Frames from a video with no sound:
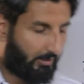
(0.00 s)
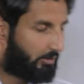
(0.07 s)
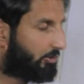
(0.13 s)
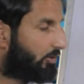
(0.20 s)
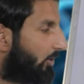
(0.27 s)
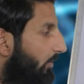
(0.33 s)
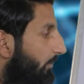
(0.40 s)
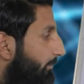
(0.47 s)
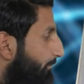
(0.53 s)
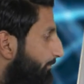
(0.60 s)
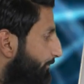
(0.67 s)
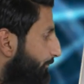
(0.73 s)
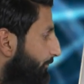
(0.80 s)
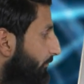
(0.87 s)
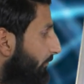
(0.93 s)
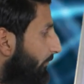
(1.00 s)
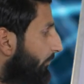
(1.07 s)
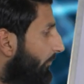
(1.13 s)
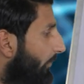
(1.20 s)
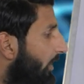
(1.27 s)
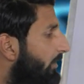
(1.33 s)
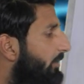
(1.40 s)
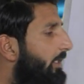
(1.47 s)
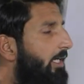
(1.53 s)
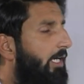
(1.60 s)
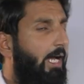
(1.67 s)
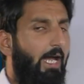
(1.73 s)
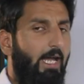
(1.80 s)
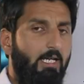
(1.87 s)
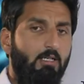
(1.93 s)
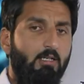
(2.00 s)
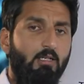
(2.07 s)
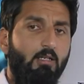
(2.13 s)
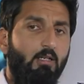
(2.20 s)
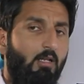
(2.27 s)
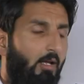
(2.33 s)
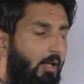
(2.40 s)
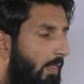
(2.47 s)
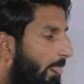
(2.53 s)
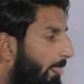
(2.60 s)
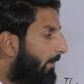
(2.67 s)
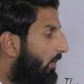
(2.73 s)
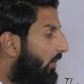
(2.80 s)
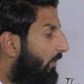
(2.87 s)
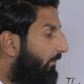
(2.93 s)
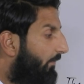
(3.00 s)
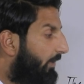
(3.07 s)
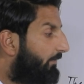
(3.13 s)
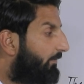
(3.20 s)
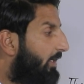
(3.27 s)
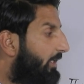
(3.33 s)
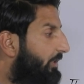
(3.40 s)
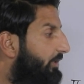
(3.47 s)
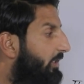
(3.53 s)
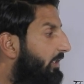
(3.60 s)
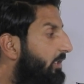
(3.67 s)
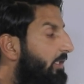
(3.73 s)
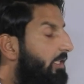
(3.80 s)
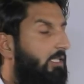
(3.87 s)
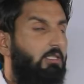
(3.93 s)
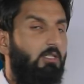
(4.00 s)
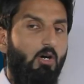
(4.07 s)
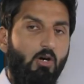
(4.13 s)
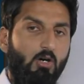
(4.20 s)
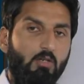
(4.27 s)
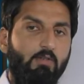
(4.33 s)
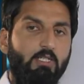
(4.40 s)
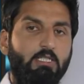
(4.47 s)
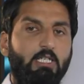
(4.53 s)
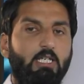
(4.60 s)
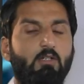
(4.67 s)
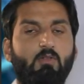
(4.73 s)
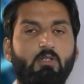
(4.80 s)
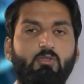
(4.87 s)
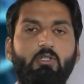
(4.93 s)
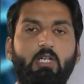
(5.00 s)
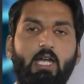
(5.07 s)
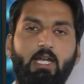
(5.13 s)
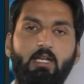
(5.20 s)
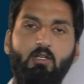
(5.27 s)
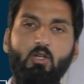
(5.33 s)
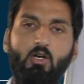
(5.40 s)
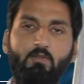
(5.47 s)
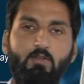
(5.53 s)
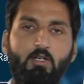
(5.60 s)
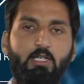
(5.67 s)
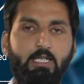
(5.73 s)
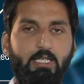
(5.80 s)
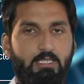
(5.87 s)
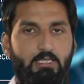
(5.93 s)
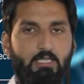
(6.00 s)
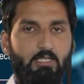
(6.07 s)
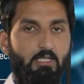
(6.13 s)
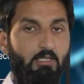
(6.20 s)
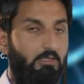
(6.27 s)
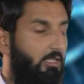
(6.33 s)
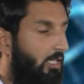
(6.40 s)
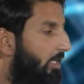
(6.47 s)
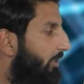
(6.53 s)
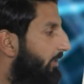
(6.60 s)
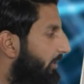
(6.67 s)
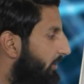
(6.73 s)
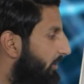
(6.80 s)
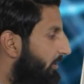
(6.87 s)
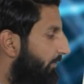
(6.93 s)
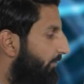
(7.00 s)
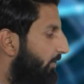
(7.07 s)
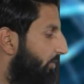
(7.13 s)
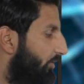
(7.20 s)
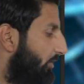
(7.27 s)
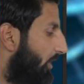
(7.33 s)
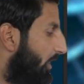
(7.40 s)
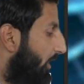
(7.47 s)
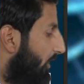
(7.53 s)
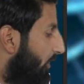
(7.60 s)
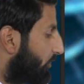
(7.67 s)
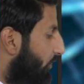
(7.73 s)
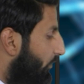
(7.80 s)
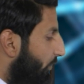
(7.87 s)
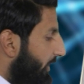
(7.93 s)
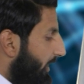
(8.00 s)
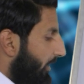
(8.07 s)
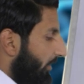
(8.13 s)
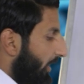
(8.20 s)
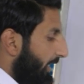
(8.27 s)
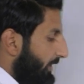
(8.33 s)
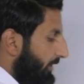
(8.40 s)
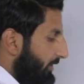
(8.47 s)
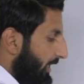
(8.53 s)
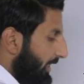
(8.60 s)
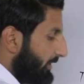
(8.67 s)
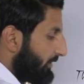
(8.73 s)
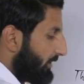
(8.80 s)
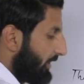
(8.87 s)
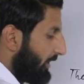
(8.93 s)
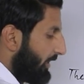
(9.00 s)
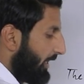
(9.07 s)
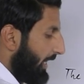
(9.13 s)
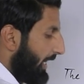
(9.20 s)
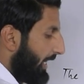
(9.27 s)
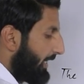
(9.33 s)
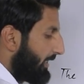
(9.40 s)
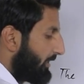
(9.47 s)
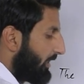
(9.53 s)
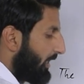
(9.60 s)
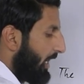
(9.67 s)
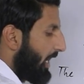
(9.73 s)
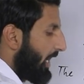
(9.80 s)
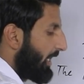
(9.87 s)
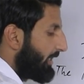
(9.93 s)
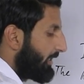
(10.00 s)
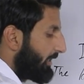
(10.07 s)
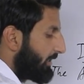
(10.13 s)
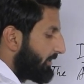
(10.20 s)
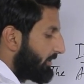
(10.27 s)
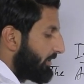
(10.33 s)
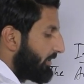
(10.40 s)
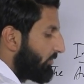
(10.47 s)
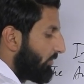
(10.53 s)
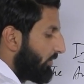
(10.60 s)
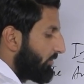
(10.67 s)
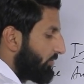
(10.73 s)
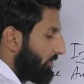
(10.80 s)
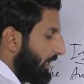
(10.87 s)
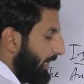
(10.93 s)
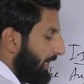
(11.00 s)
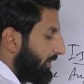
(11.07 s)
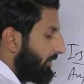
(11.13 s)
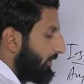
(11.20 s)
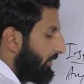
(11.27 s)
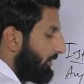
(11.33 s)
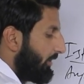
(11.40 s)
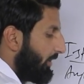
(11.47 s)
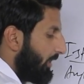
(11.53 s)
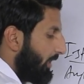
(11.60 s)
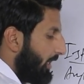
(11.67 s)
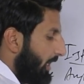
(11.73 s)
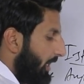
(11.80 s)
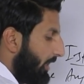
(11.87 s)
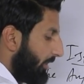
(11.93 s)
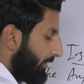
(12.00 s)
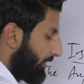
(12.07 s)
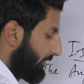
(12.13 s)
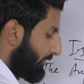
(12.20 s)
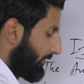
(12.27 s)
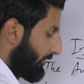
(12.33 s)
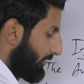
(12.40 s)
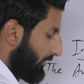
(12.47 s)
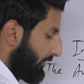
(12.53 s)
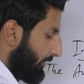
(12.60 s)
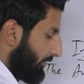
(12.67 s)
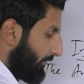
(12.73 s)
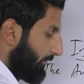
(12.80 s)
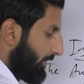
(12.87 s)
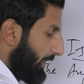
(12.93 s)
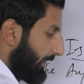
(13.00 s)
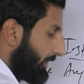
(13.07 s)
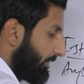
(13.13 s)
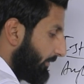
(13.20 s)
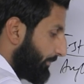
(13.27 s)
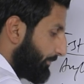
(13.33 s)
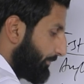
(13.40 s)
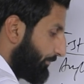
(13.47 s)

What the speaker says: So the angle of reflection is always equal to the angle of incidence. This is the first law. So we can write it as angle I is equal to angle R, fine.